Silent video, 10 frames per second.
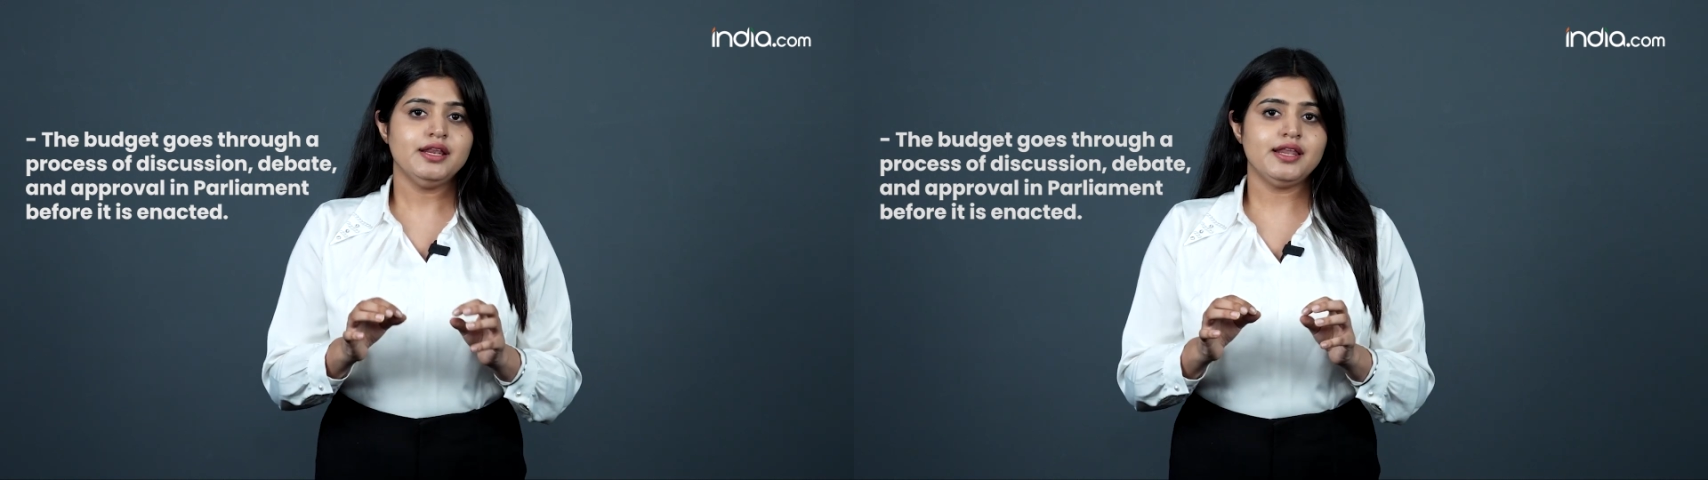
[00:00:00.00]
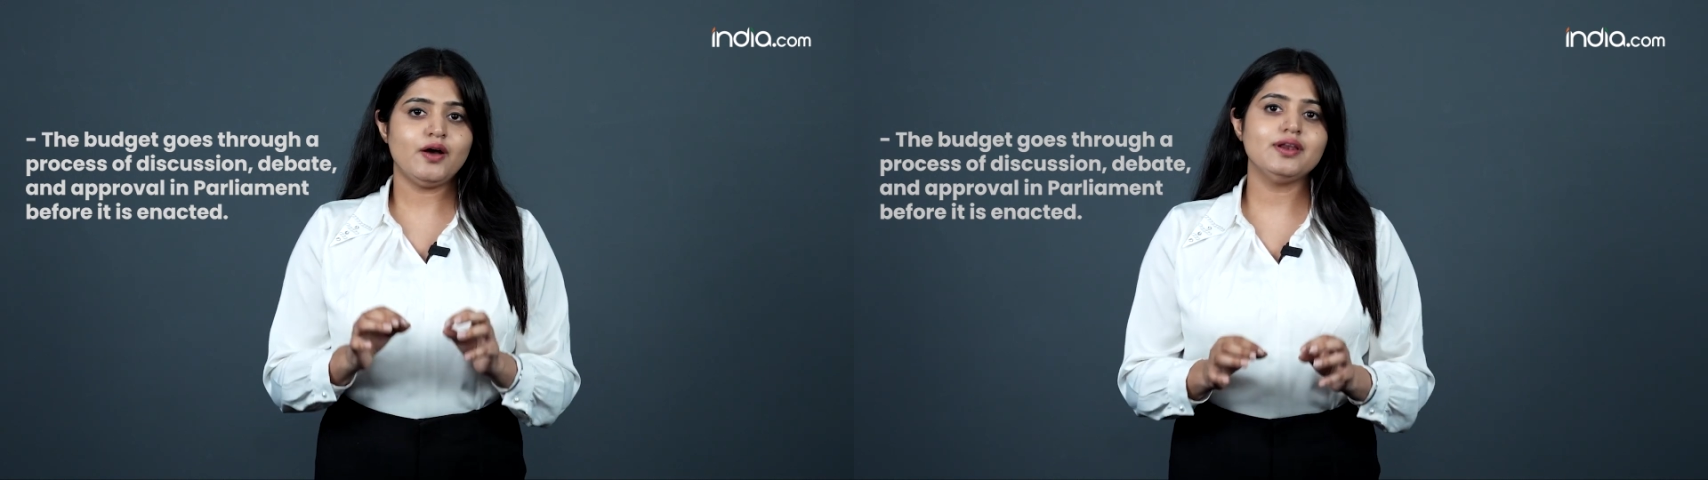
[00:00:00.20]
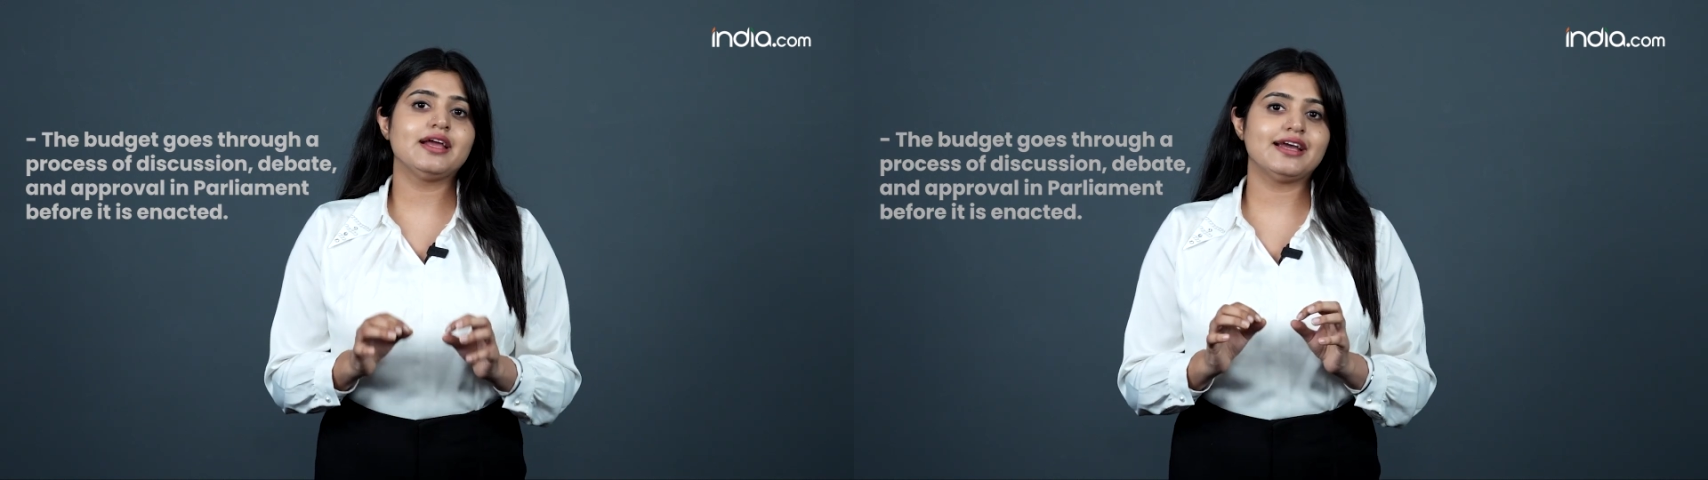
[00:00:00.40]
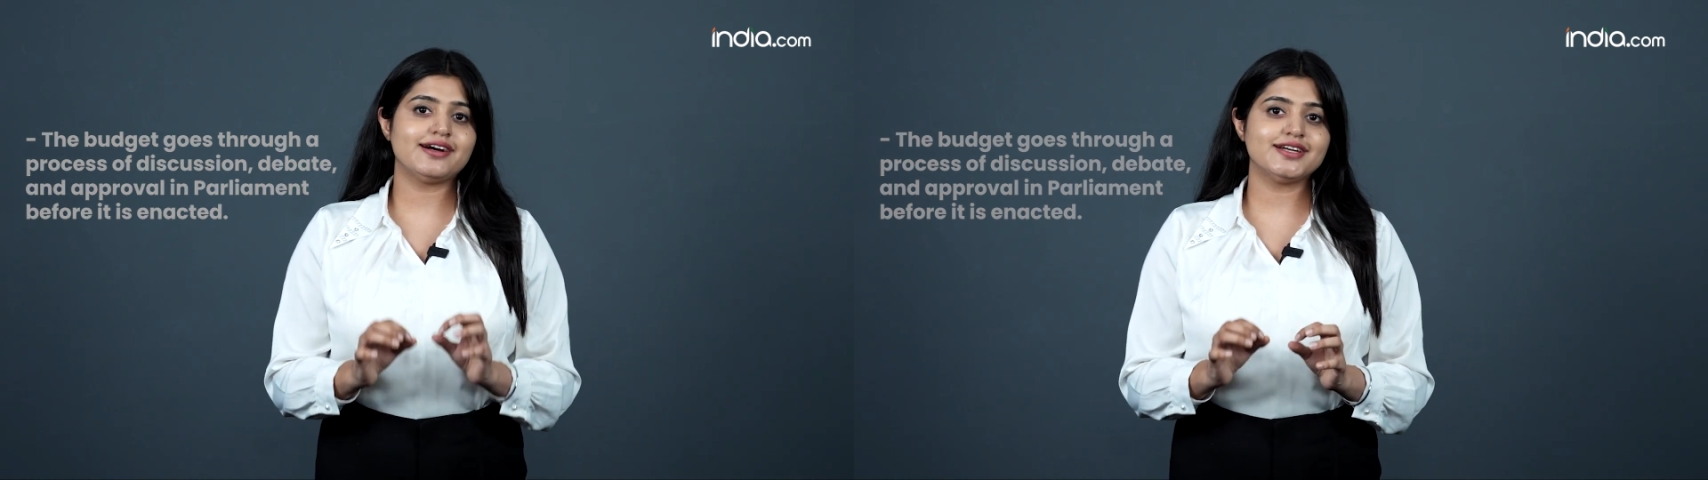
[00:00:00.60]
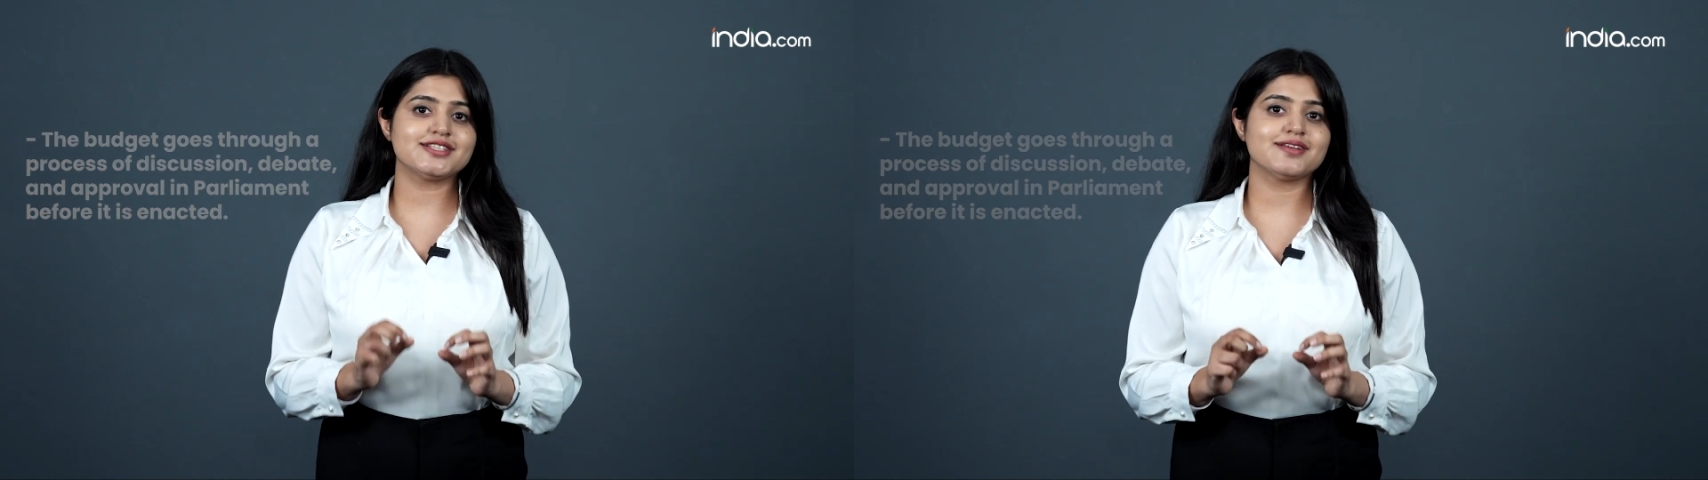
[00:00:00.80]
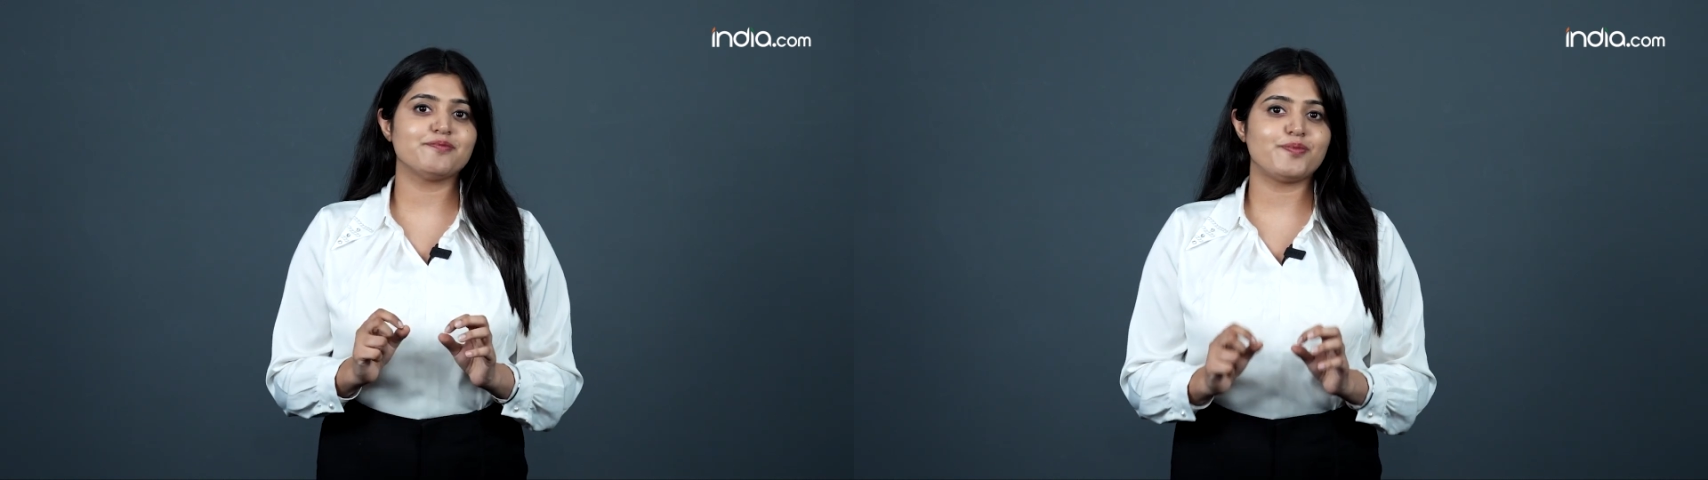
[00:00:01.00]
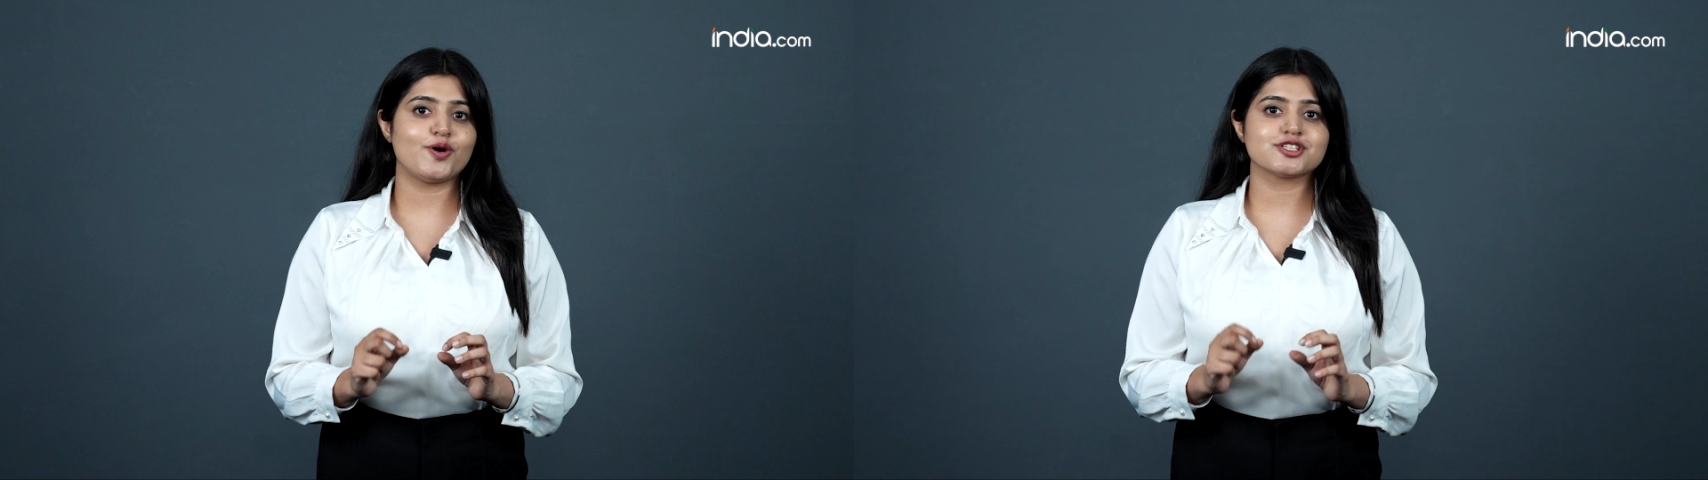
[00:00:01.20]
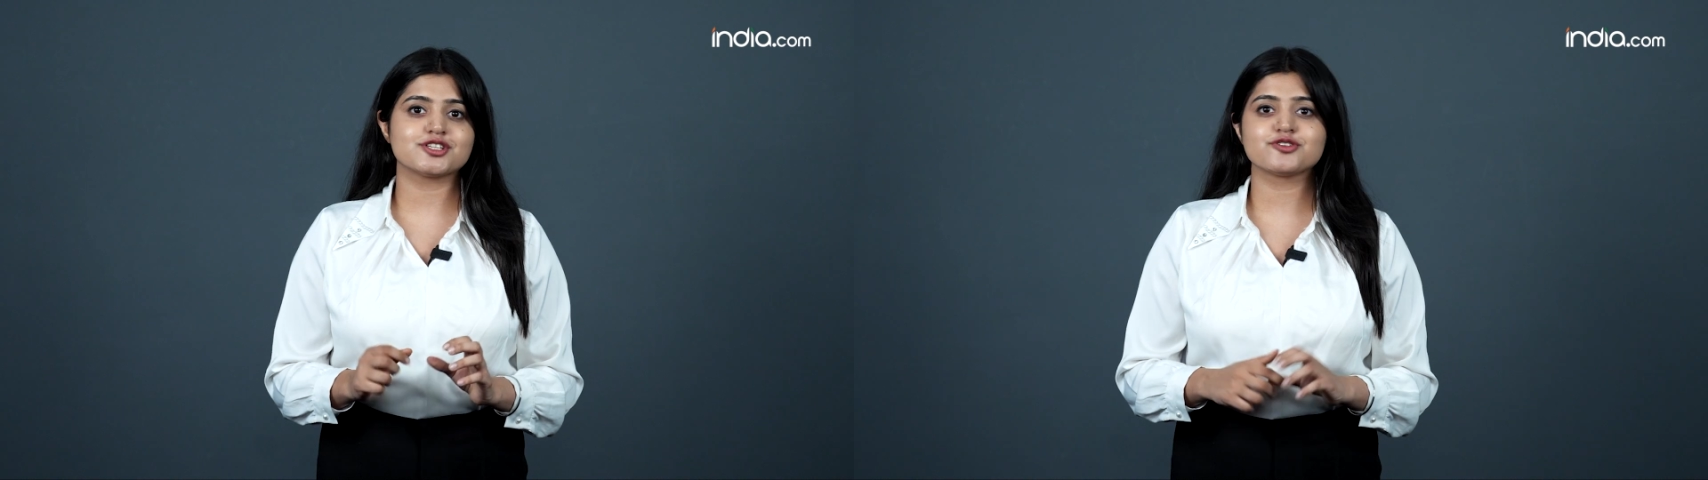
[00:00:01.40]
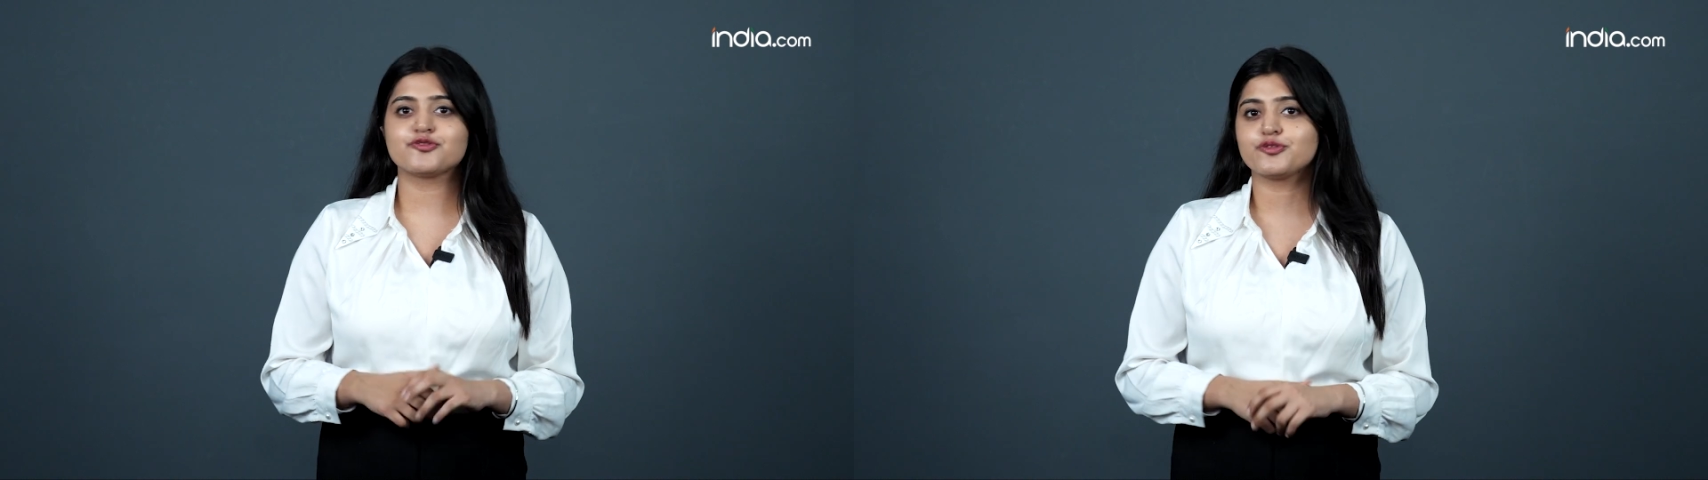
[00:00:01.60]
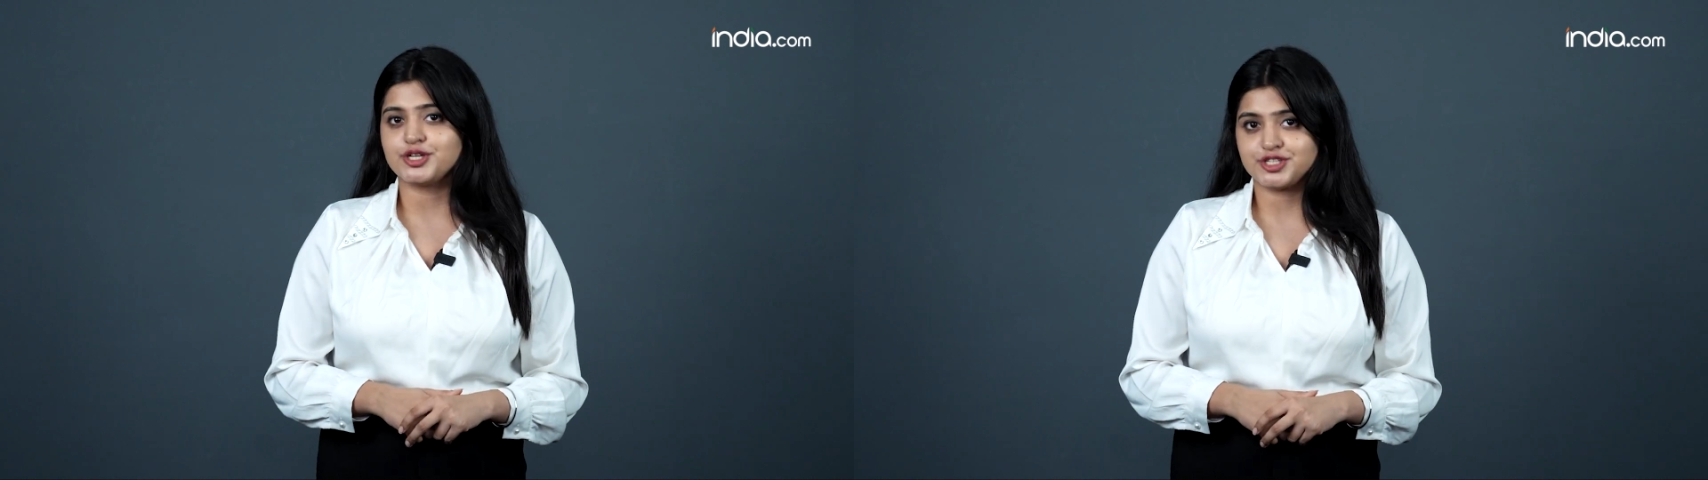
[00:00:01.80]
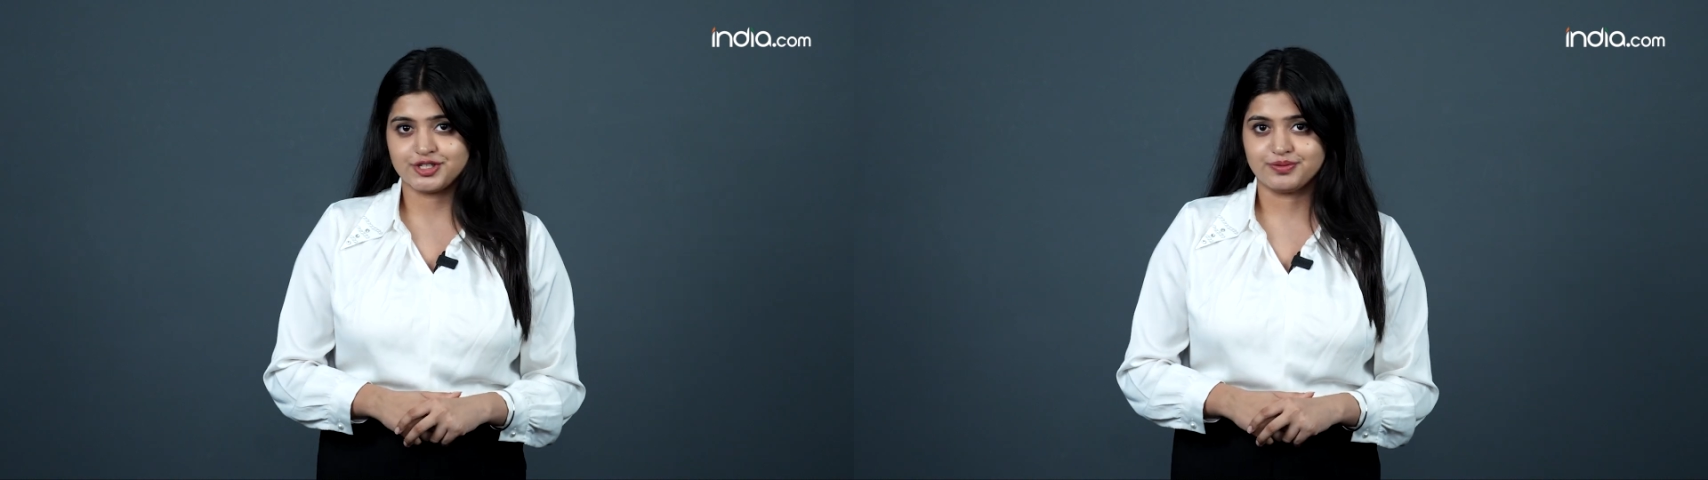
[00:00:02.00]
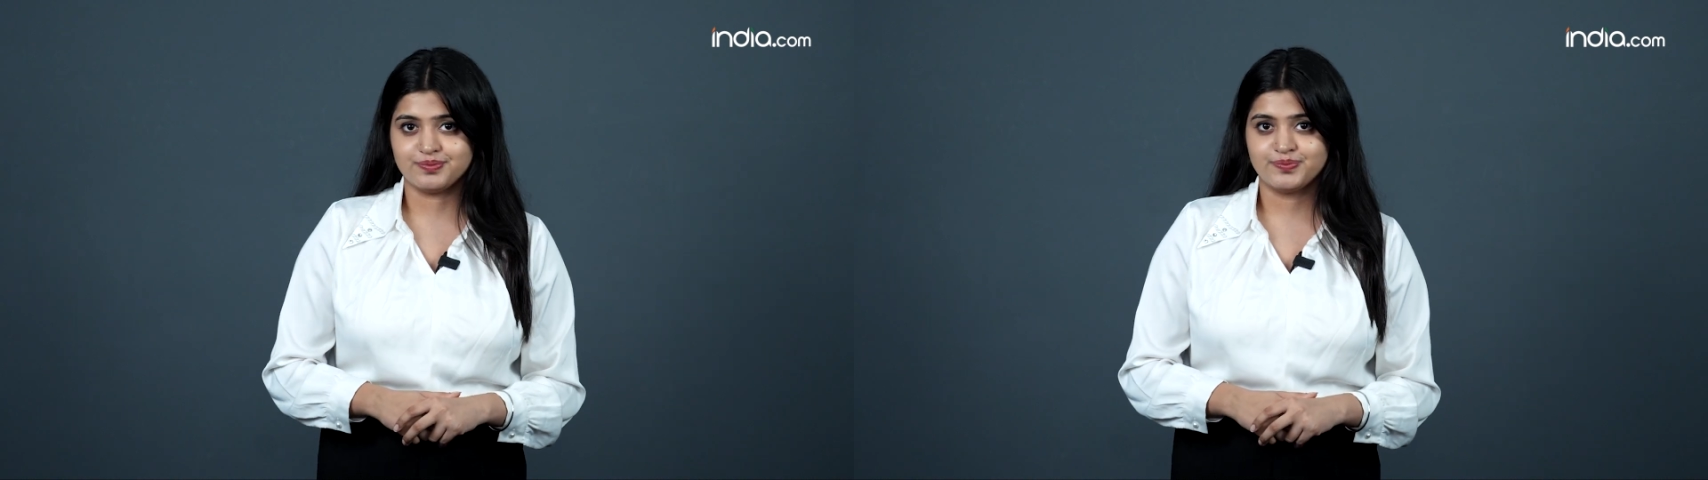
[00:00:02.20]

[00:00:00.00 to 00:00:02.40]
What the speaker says: Now here is an important information.